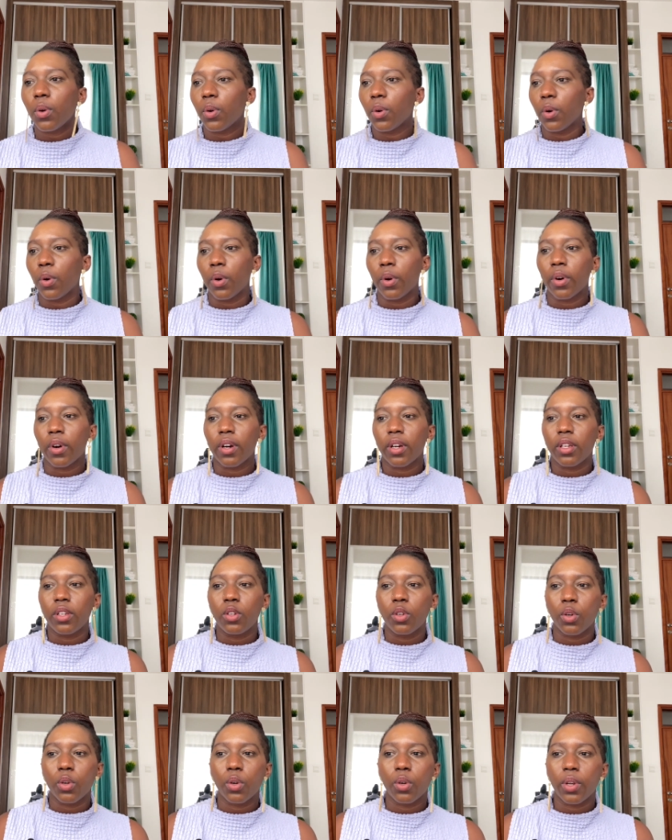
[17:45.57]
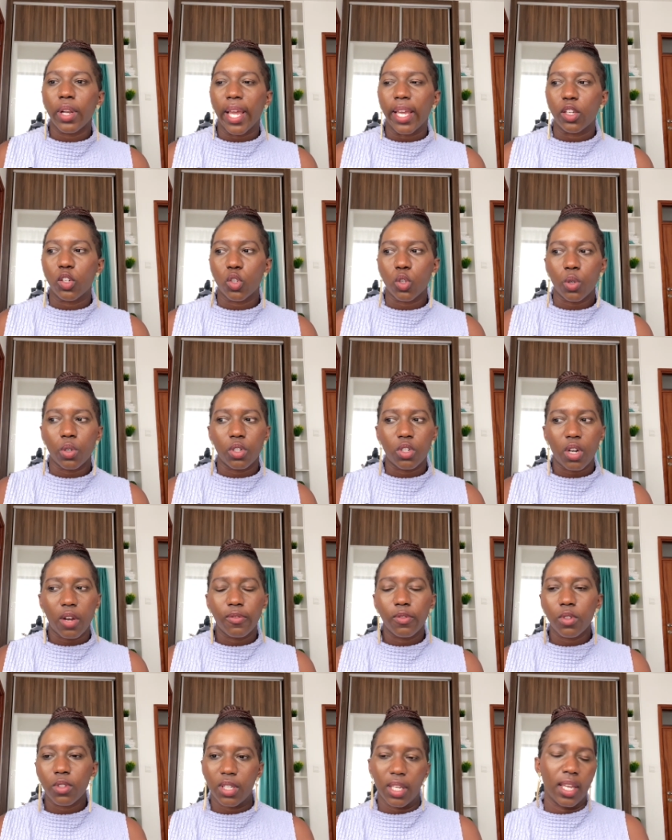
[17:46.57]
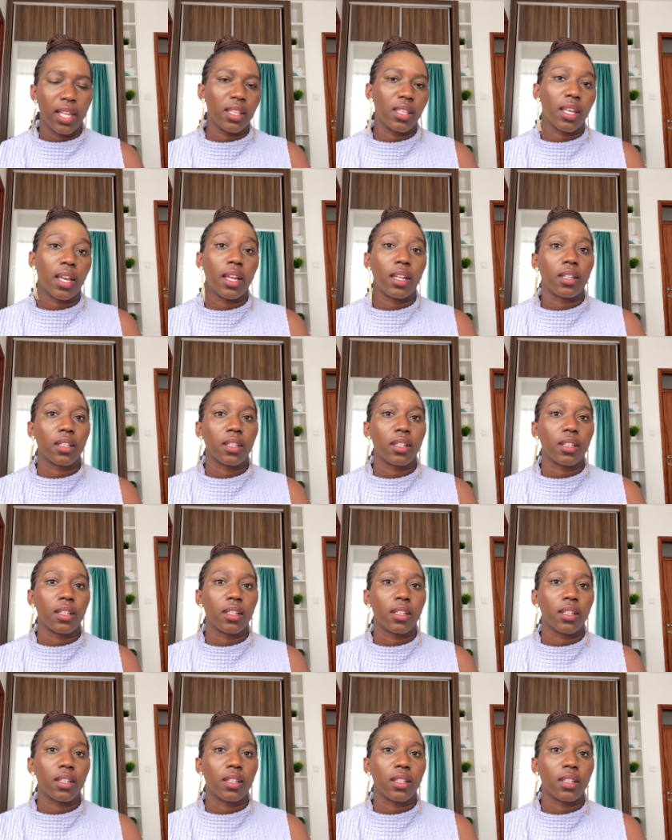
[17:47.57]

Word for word: or, you know, like short travels here and then,